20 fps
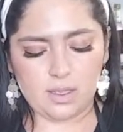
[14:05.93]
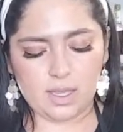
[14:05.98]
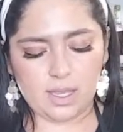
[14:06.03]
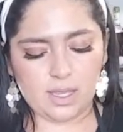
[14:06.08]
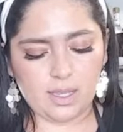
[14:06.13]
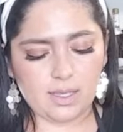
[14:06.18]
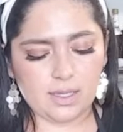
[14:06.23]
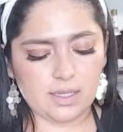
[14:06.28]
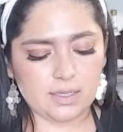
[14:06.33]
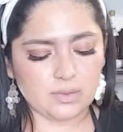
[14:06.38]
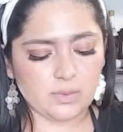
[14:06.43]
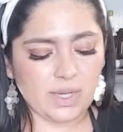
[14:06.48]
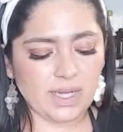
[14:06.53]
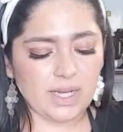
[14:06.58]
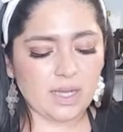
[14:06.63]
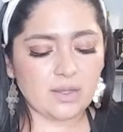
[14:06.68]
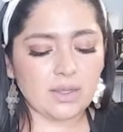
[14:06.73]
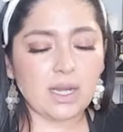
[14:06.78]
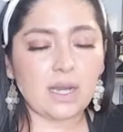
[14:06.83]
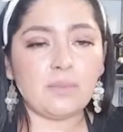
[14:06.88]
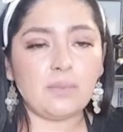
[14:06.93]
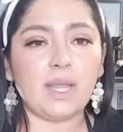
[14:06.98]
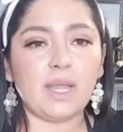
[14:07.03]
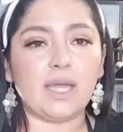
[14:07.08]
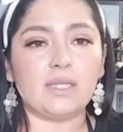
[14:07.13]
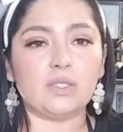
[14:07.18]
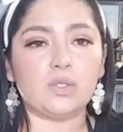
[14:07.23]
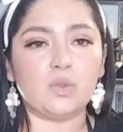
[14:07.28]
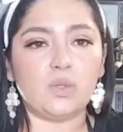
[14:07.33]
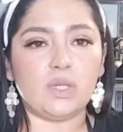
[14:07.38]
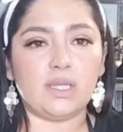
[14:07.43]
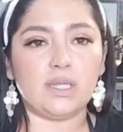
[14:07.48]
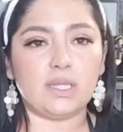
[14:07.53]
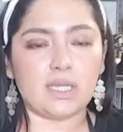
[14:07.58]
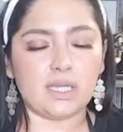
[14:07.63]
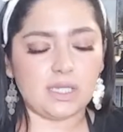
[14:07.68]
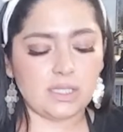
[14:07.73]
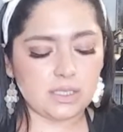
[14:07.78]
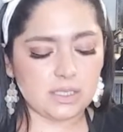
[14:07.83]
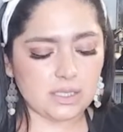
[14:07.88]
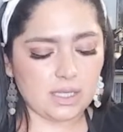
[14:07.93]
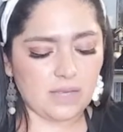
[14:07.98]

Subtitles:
and right now that I'm like doing this,